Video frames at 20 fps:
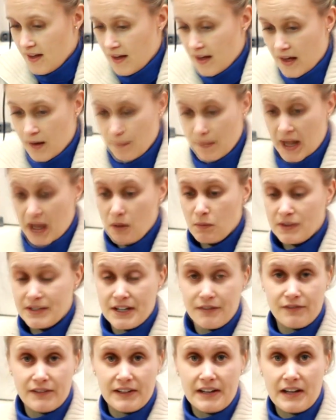I will
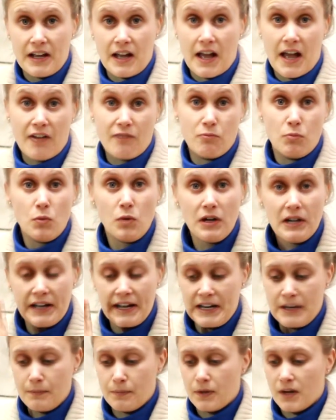definitely have more
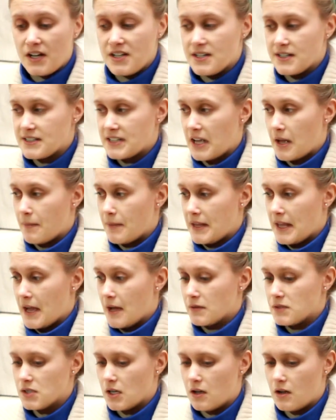lighting projects coming
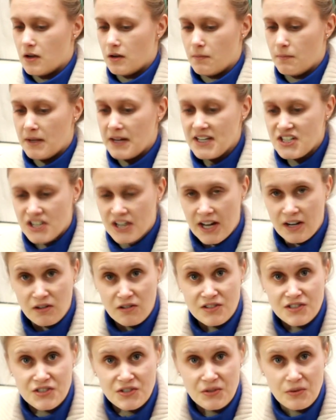out on my
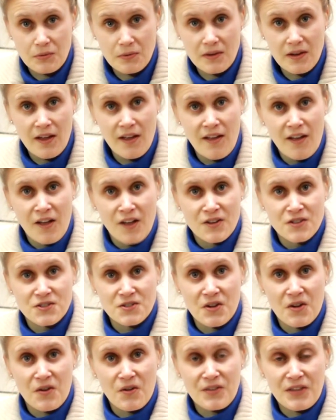channel soon.
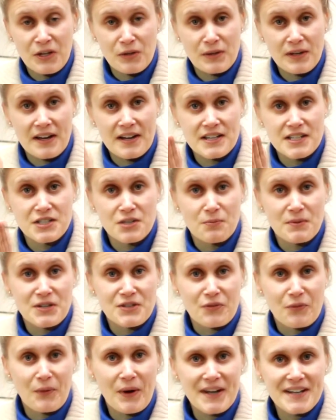So thank you guys so much
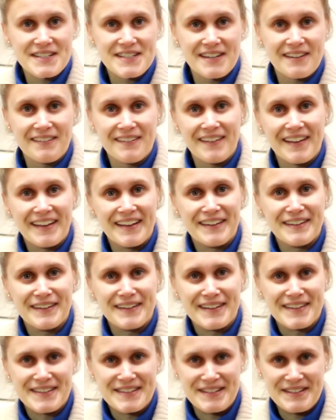for watching, and
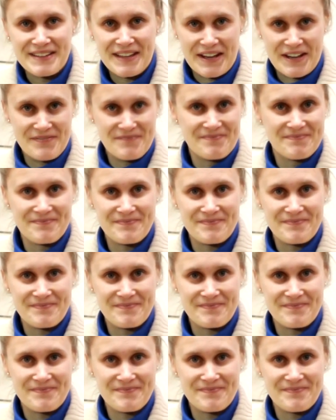I'll see you then.